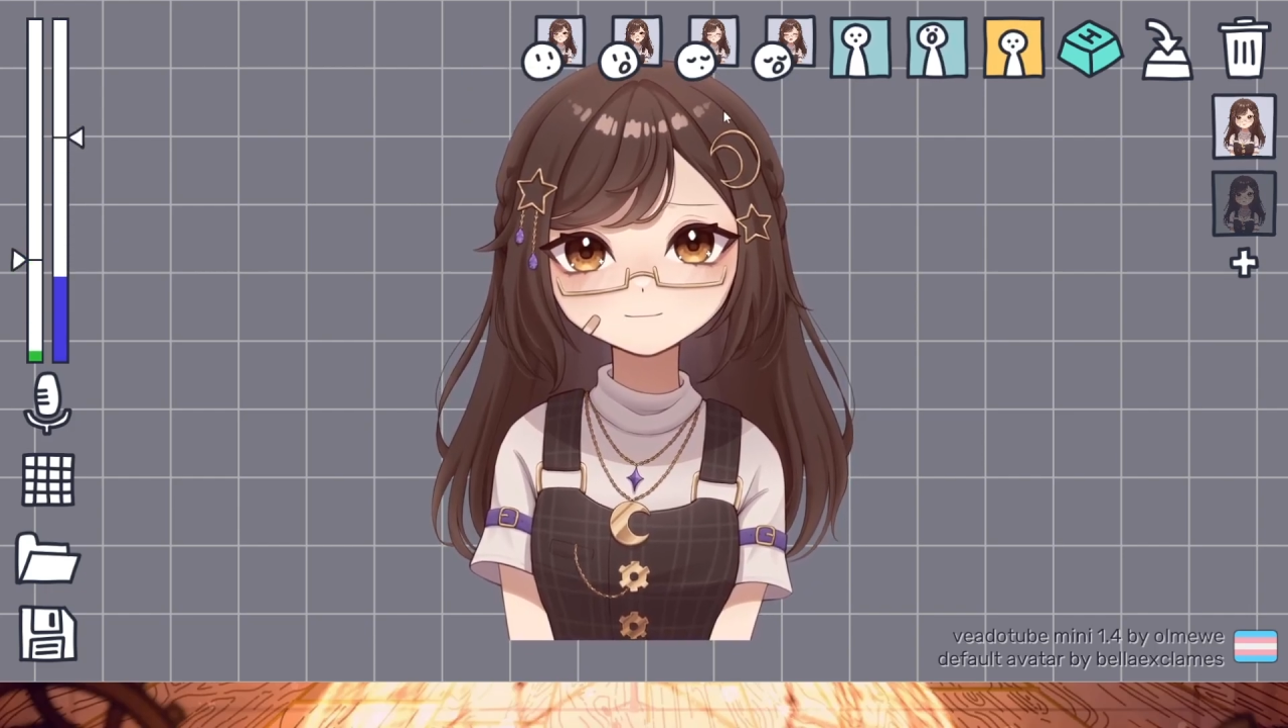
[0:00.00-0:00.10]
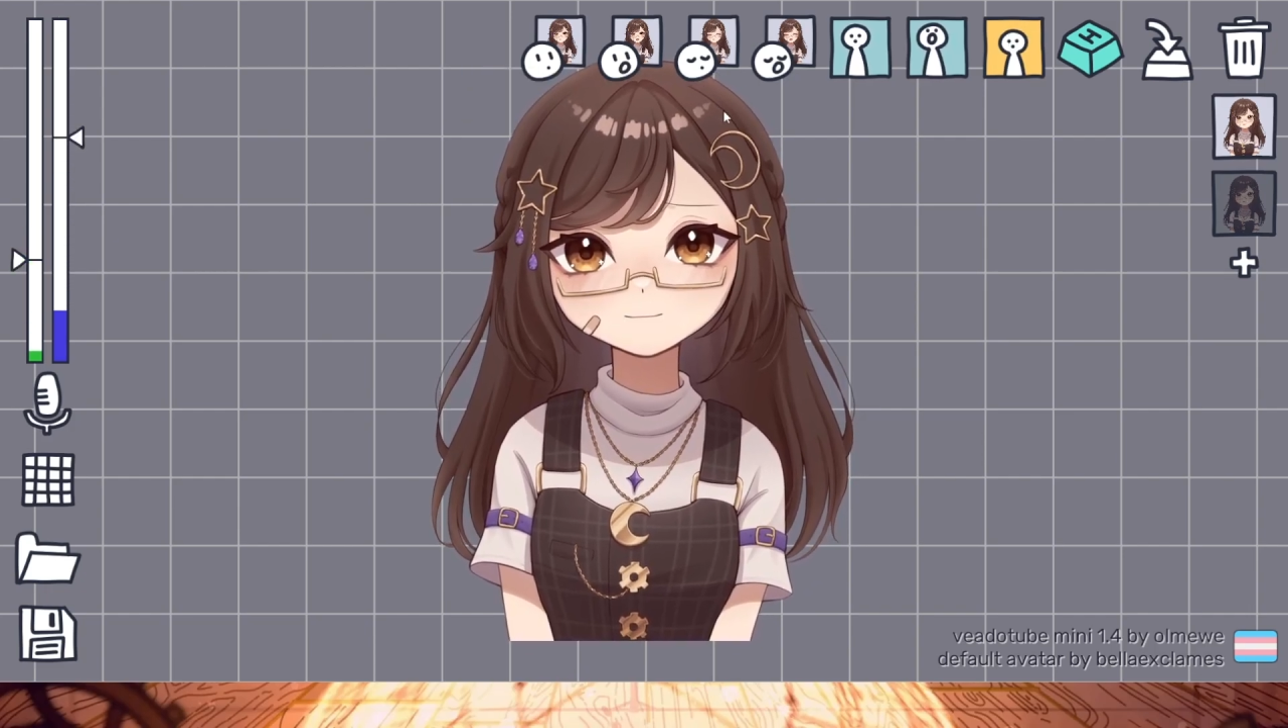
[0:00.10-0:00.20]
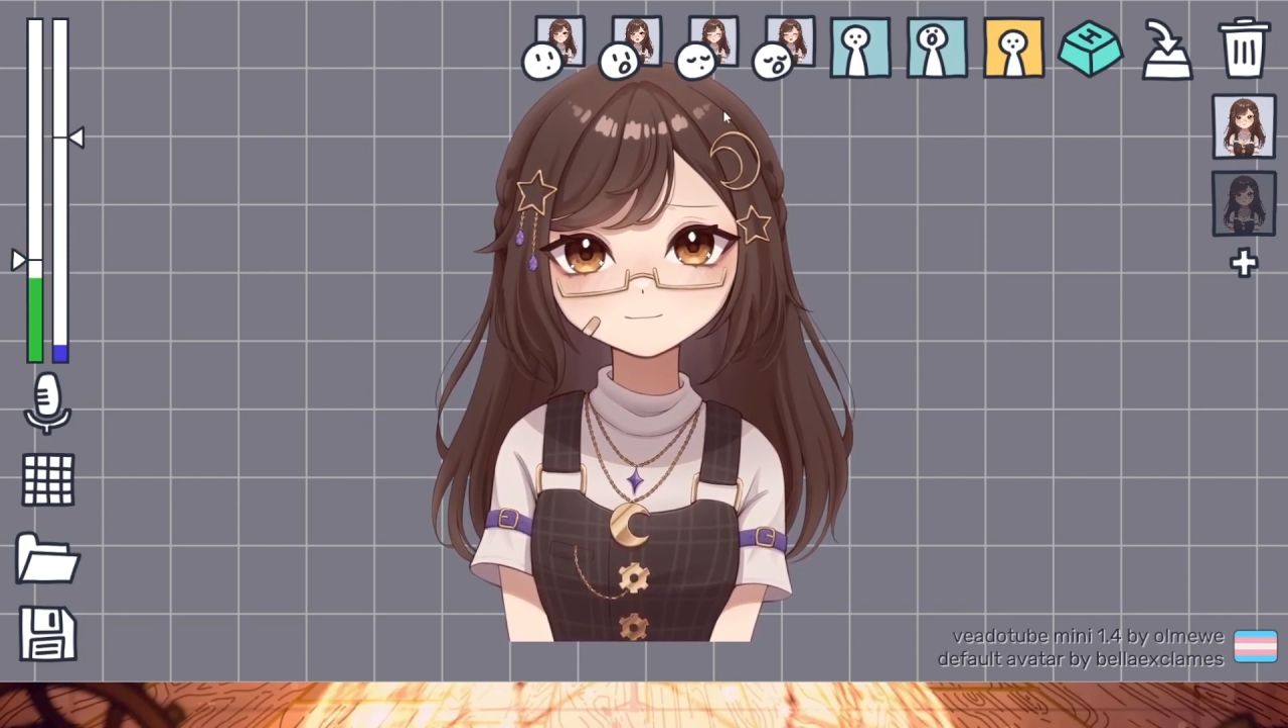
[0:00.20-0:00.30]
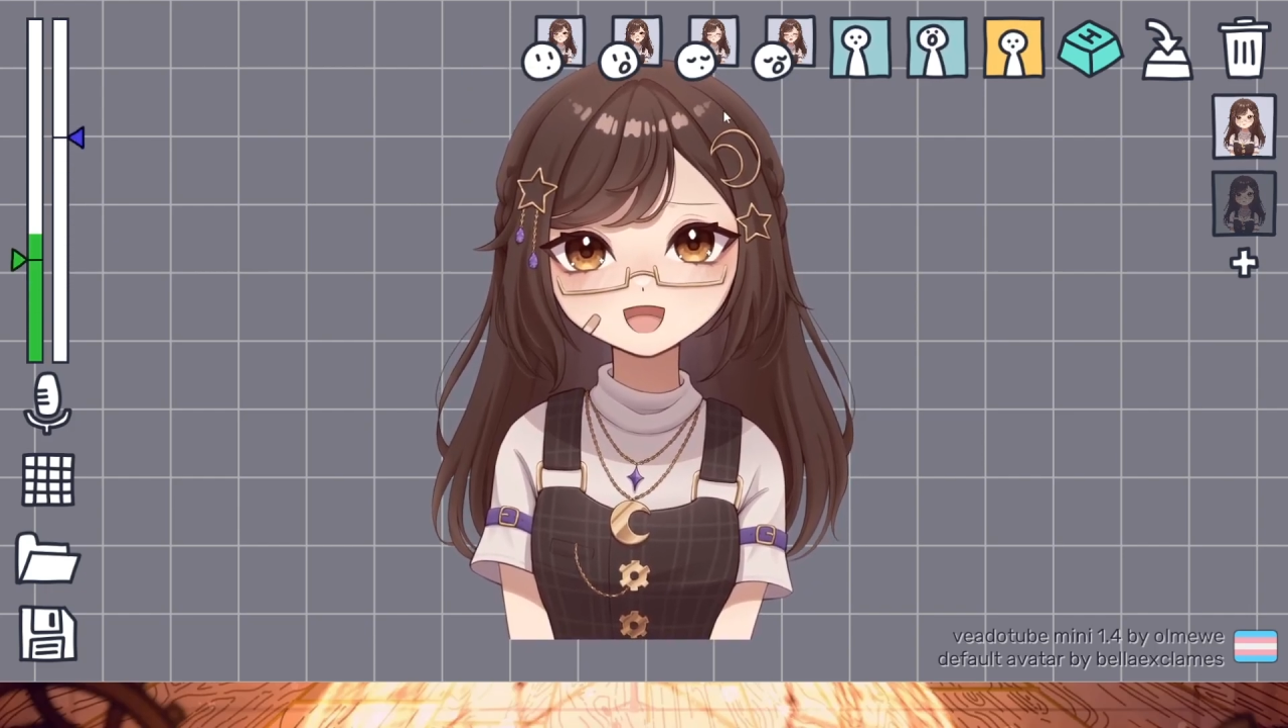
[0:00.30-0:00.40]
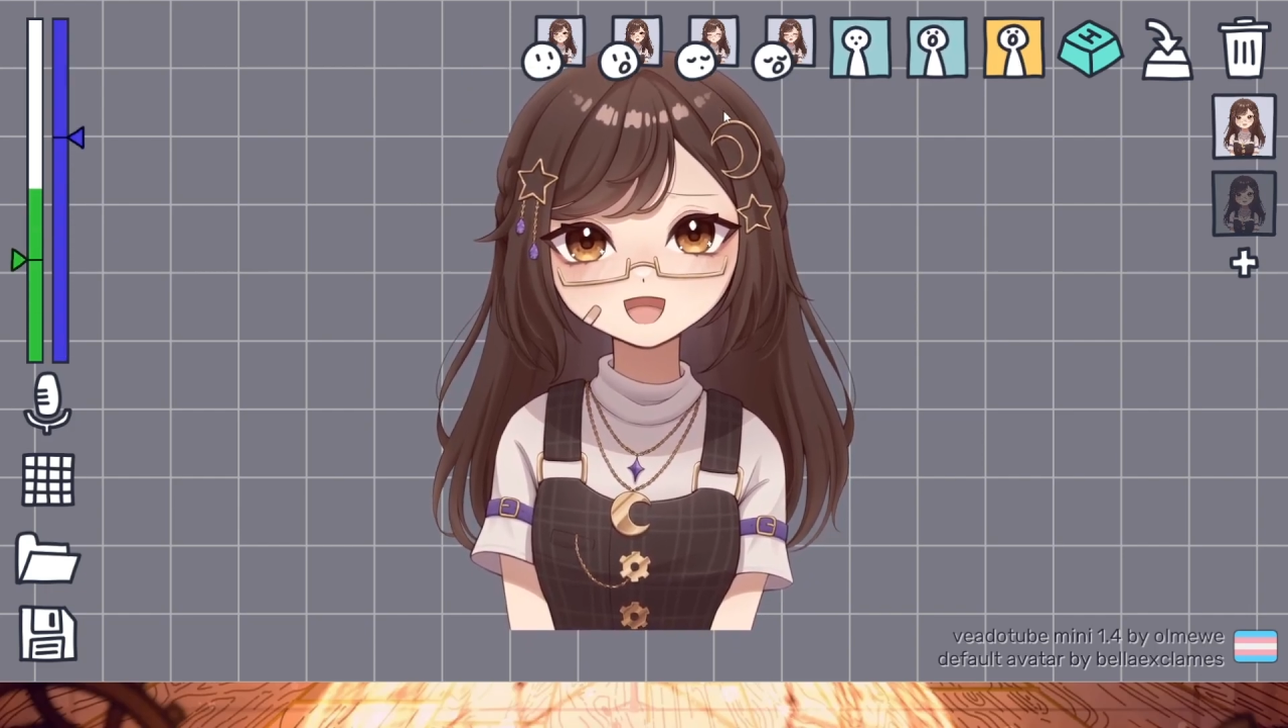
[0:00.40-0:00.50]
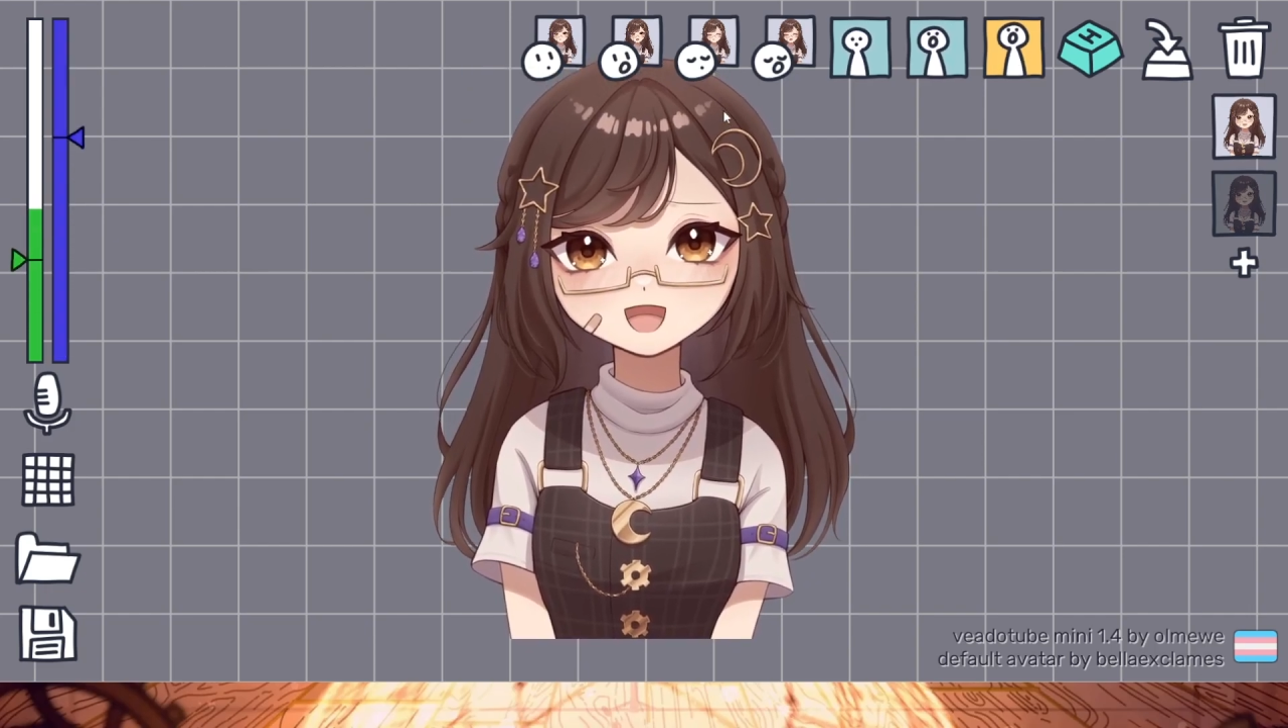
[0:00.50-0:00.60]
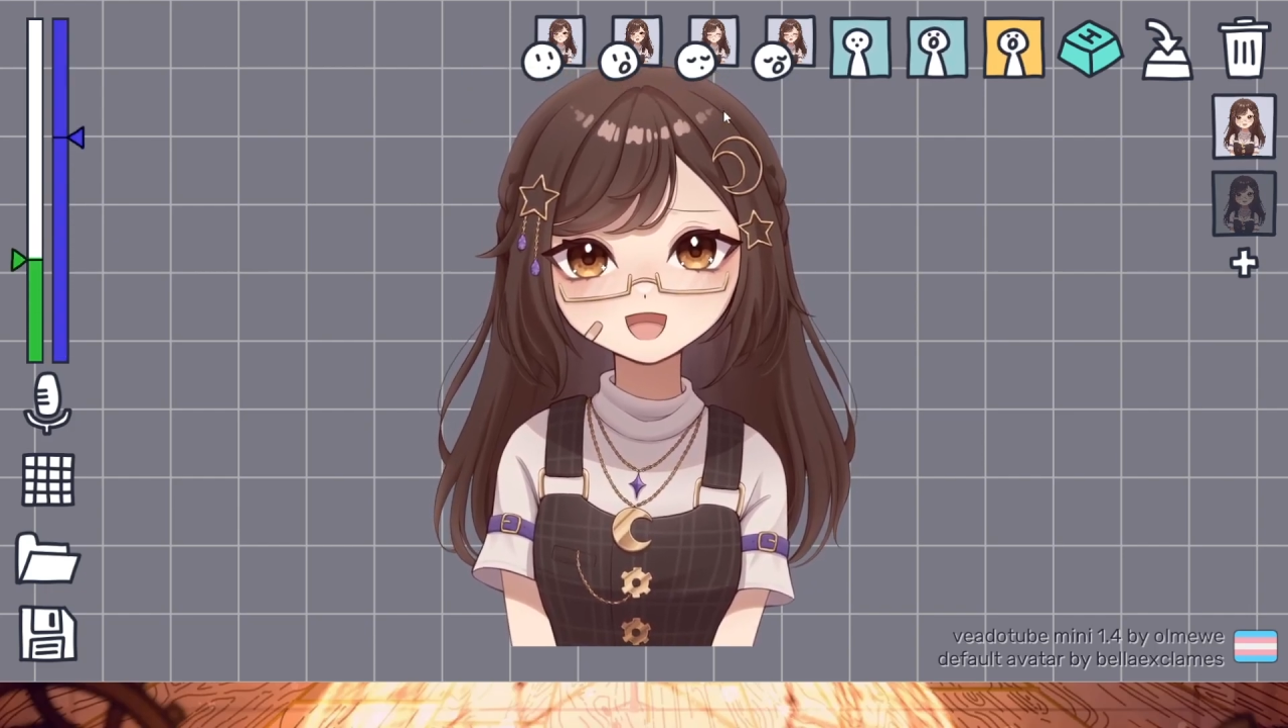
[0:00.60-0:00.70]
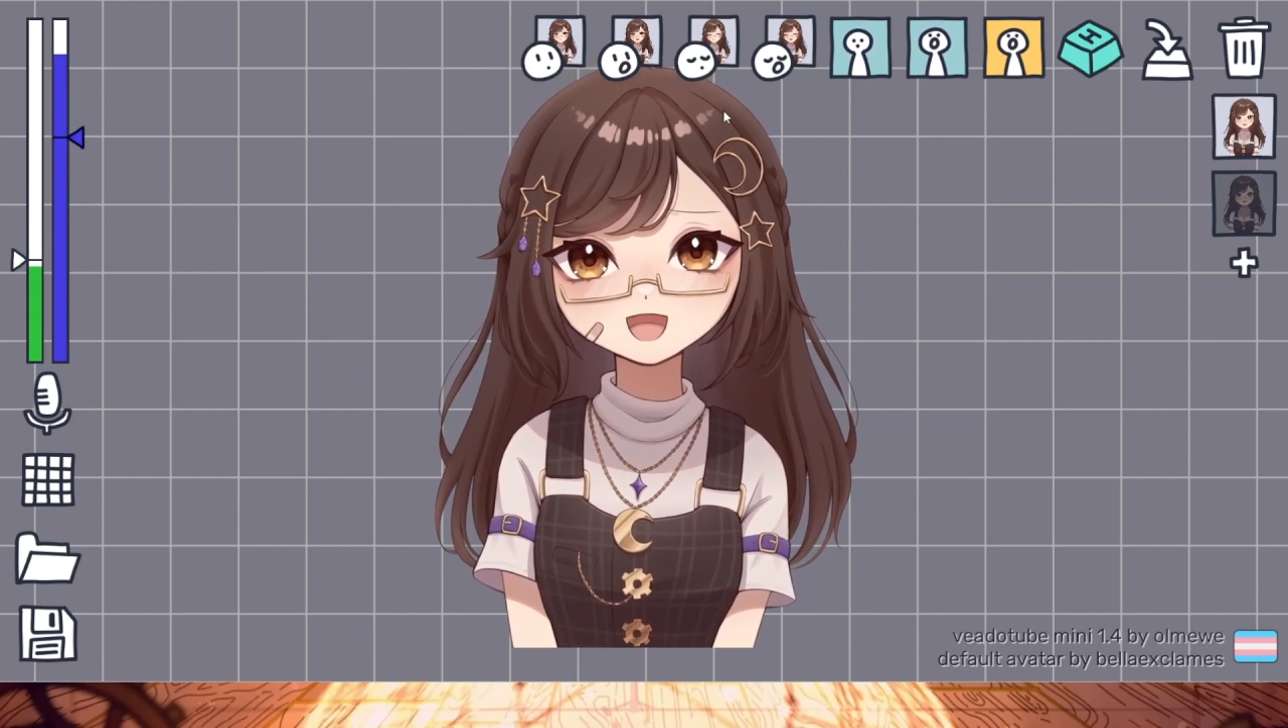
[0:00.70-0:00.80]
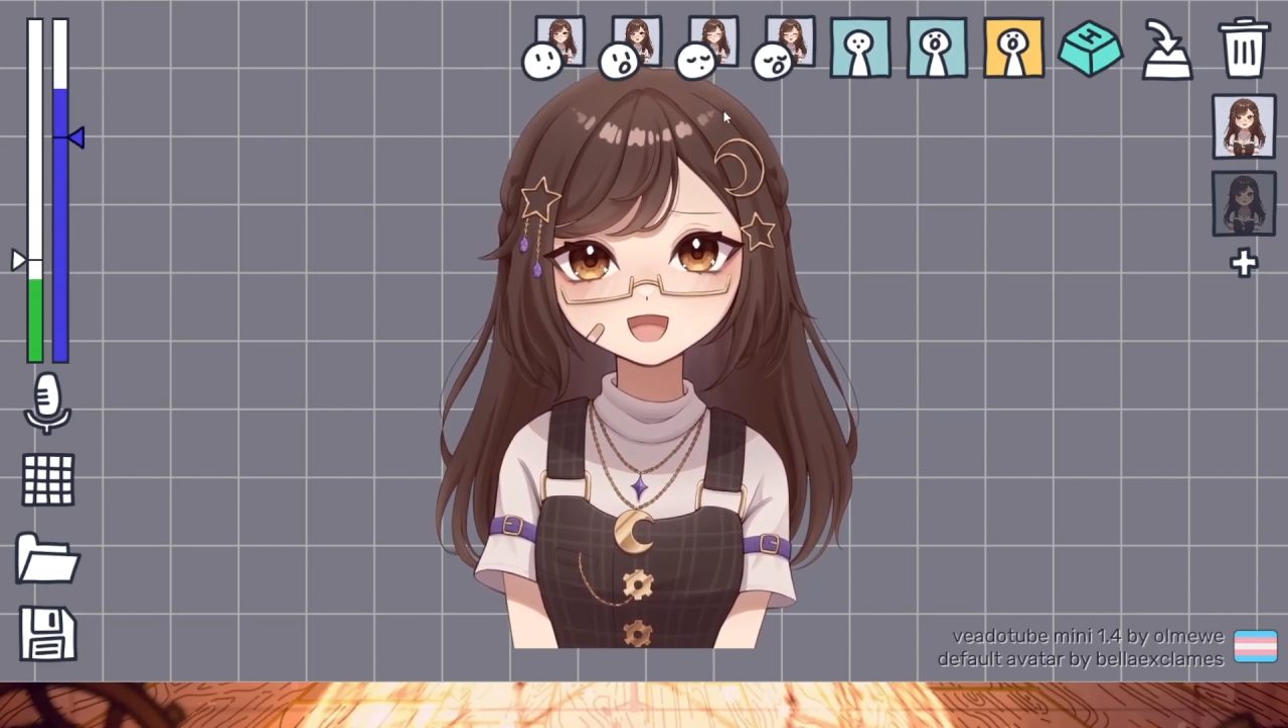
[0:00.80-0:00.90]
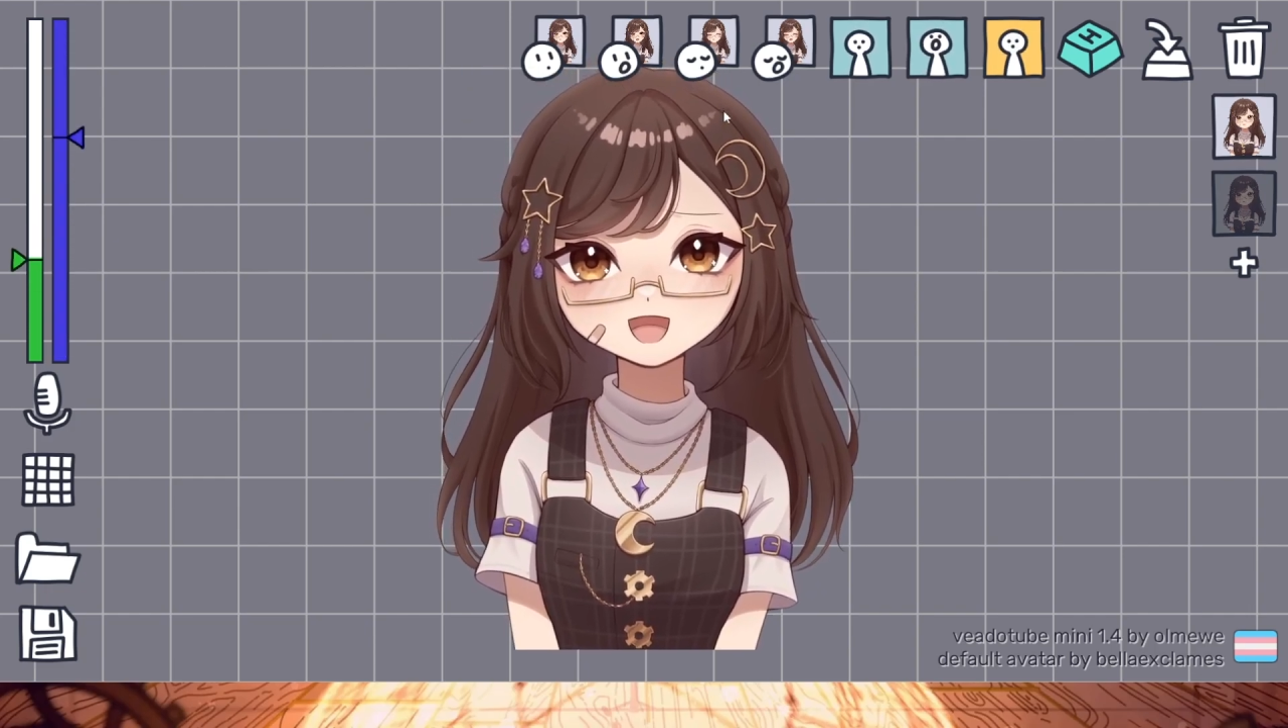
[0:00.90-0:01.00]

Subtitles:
closed